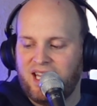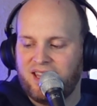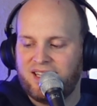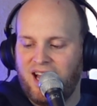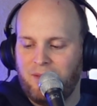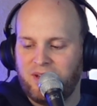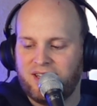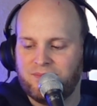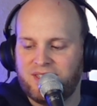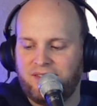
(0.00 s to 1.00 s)
The night
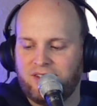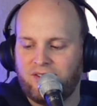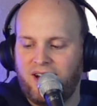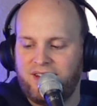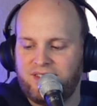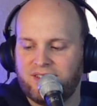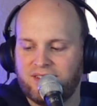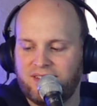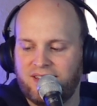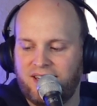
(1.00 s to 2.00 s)
becomes even
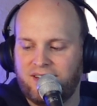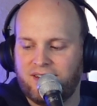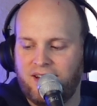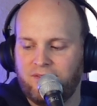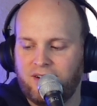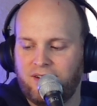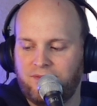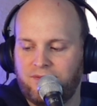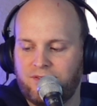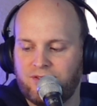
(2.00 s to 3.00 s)
crazier than they could ever
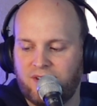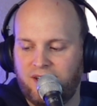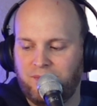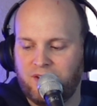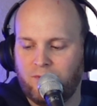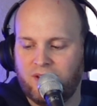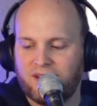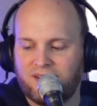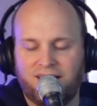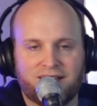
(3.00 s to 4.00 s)
have dreamed when
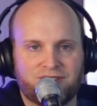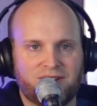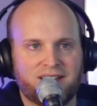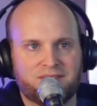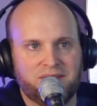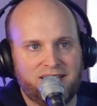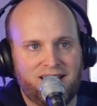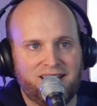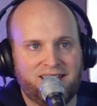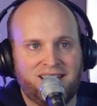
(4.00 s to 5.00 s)
the clock strikes
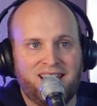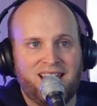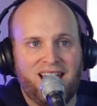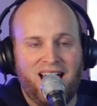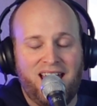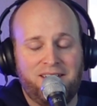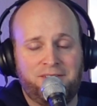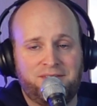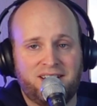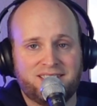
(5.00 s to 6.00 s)
midnight.
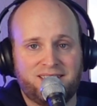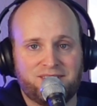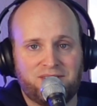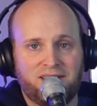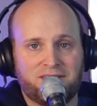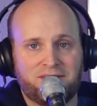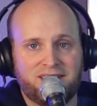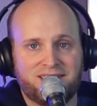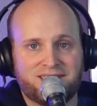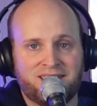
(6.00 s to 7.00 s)
If you've not seen the trailer for
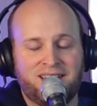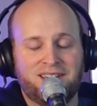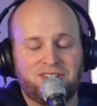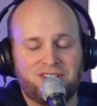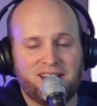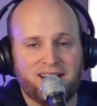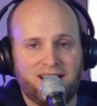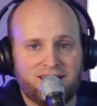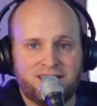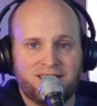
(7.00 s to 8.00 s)
this, check it out.